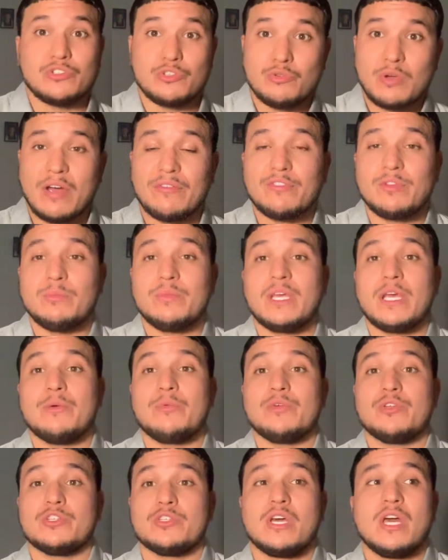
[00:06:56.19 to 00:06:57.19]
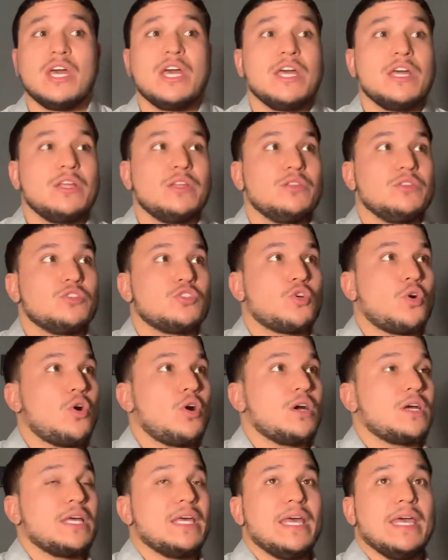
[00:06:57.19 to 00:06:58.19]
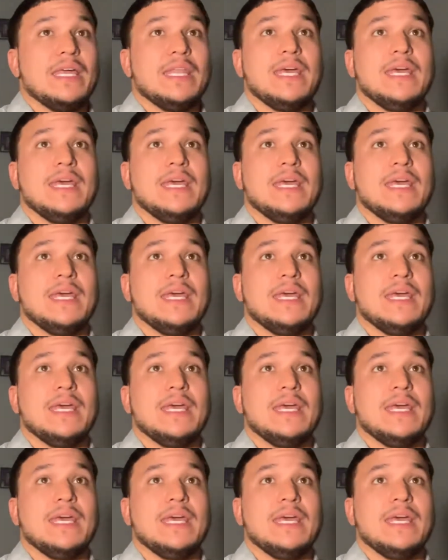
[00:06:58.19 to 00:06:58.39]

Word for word: You have to be able to talk and,